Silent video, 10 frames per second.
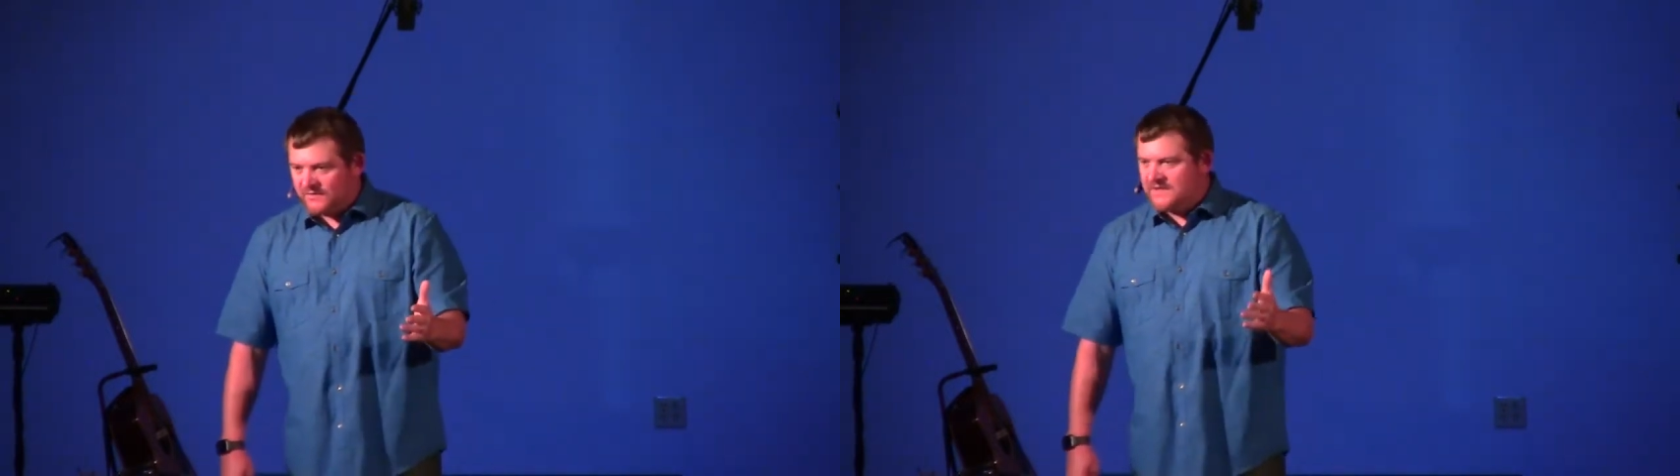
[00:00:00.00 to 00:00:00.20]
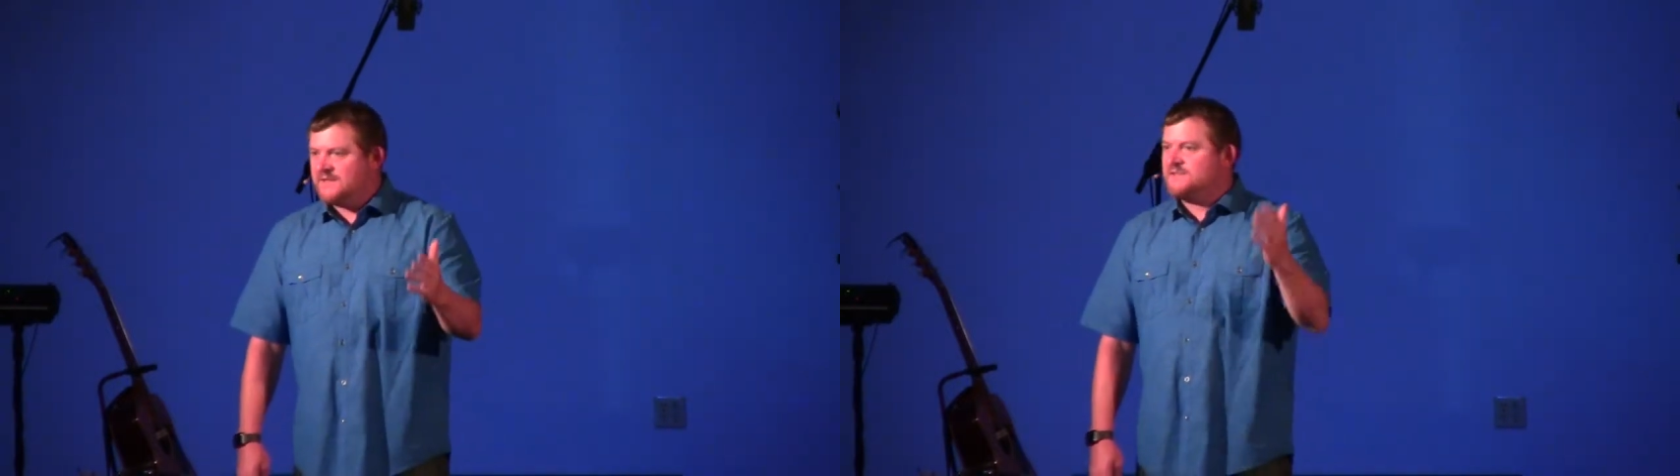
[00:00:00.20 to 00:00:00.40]

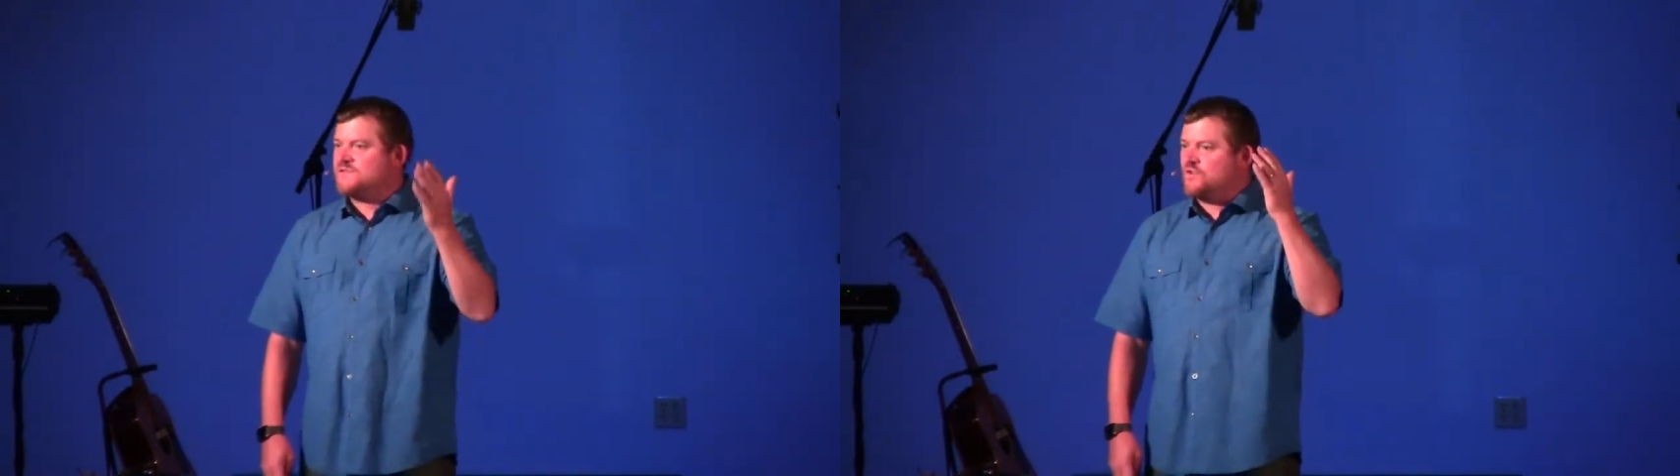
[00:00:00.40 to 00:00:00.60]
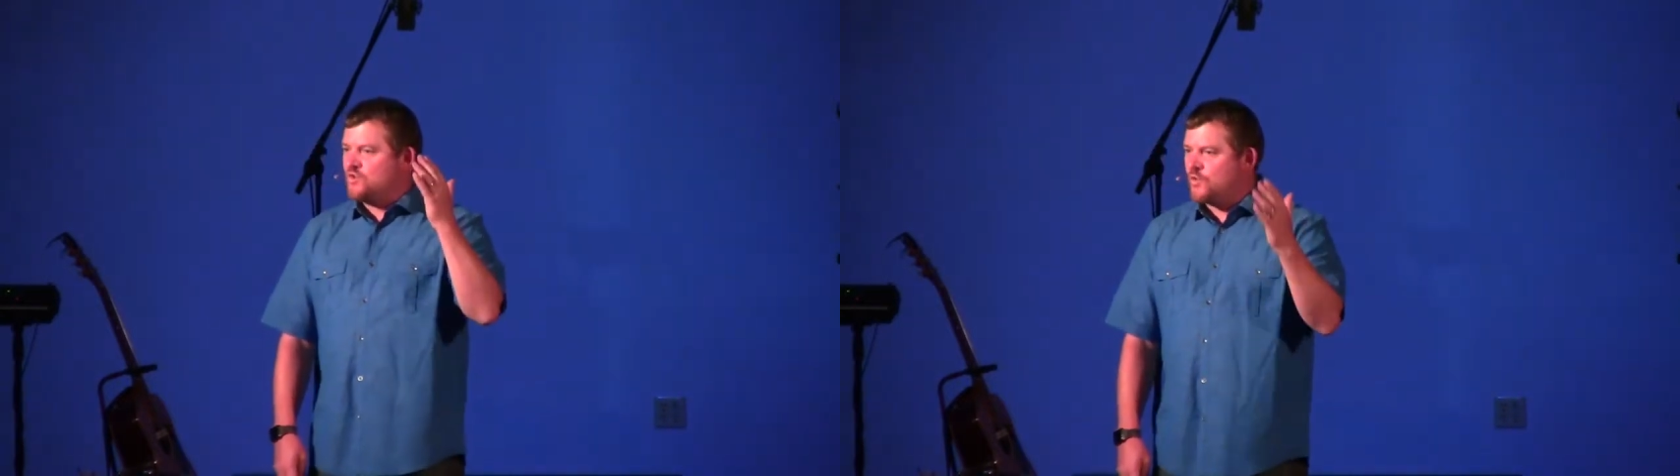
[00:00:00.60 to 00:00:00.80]
He is
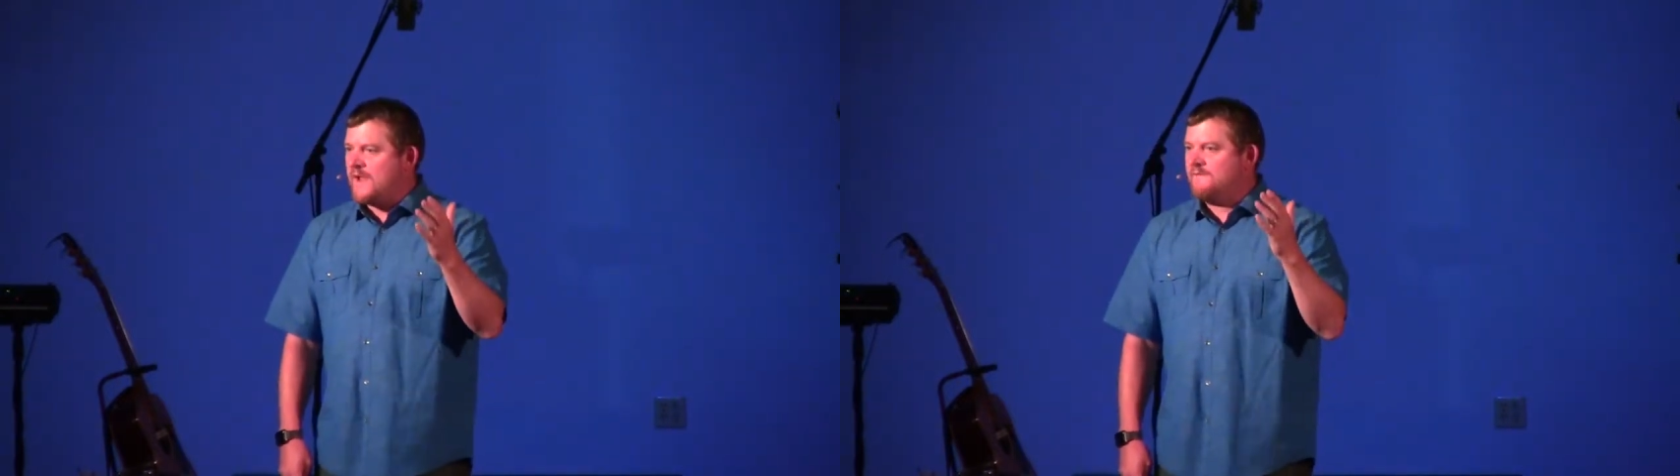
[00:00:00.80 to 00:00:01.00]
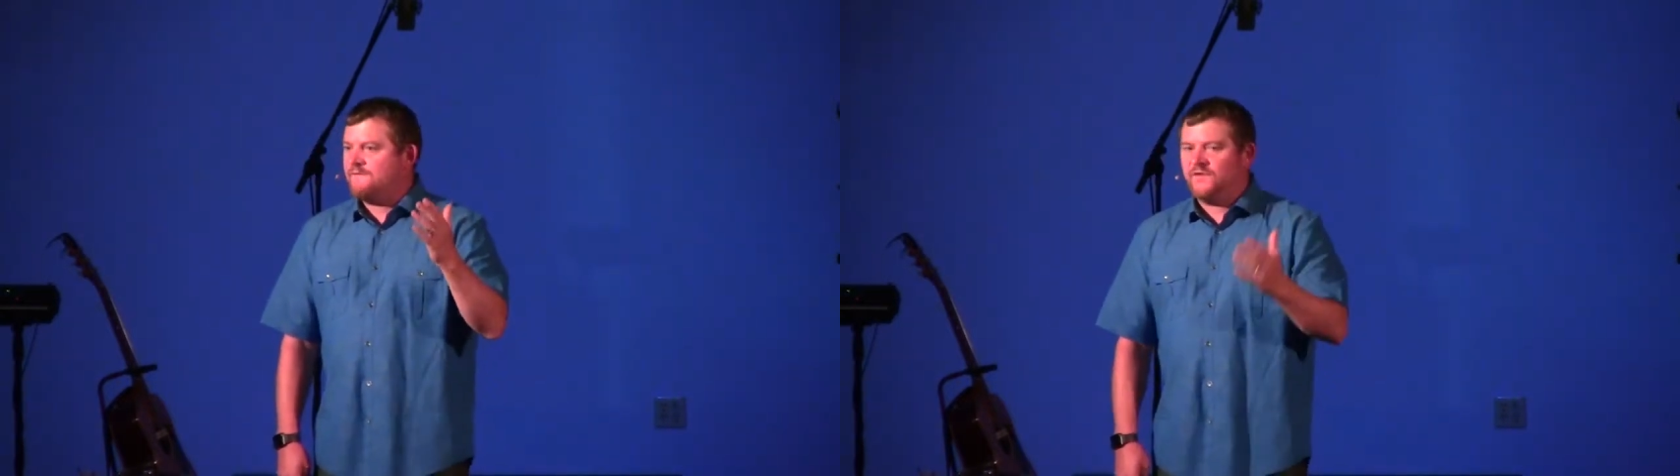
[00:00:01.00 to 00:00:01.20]
the
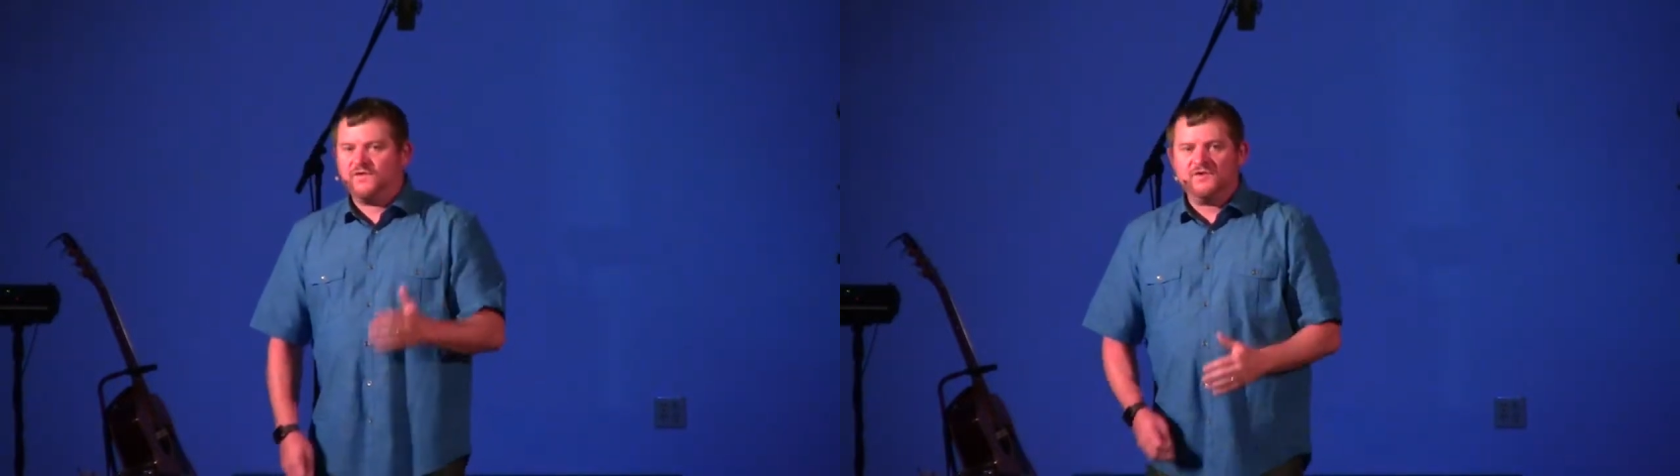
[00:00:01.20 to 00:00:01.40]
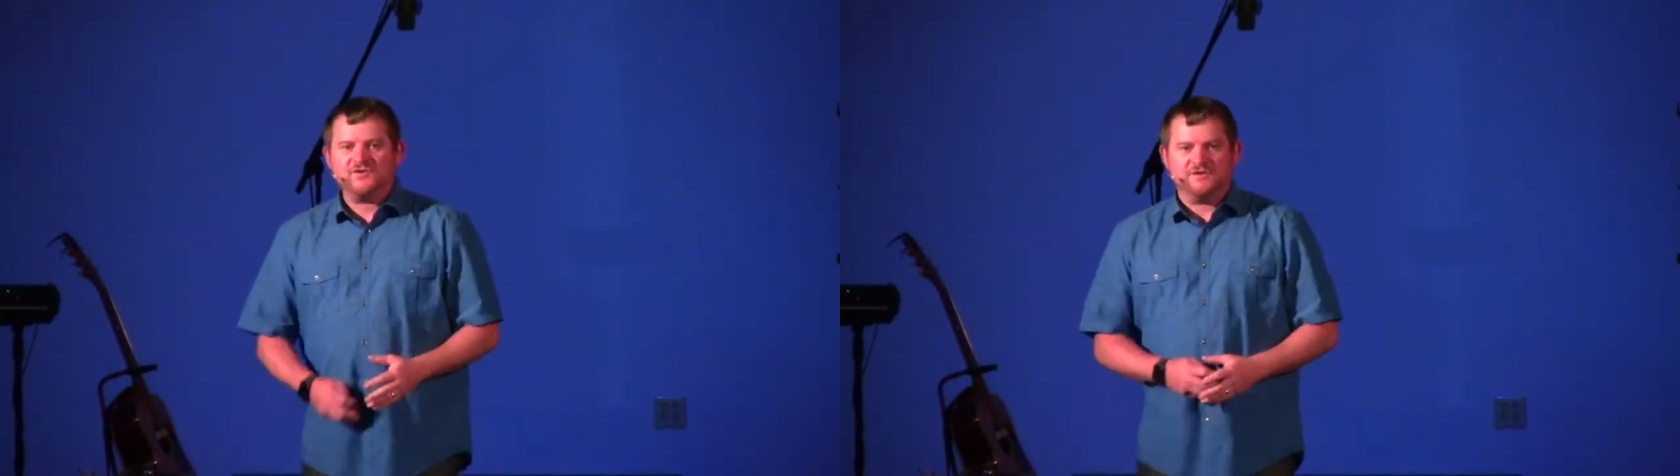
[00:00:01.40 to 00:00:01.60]
great
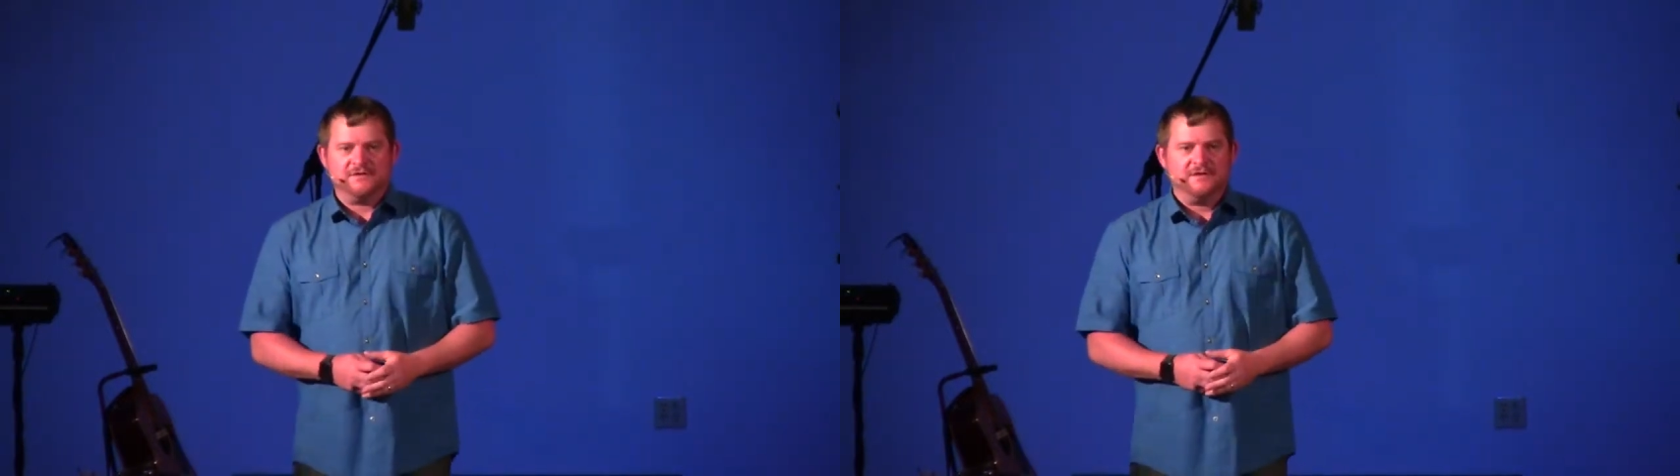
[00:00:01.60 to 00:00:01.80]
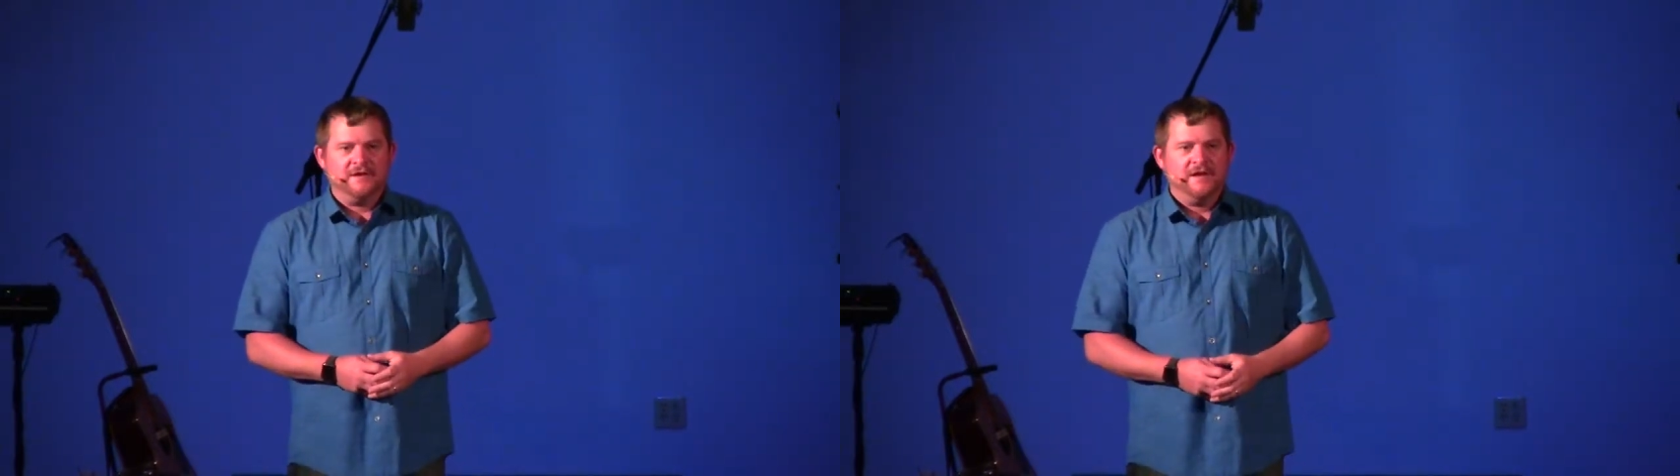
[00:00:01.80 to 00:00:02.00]
physician.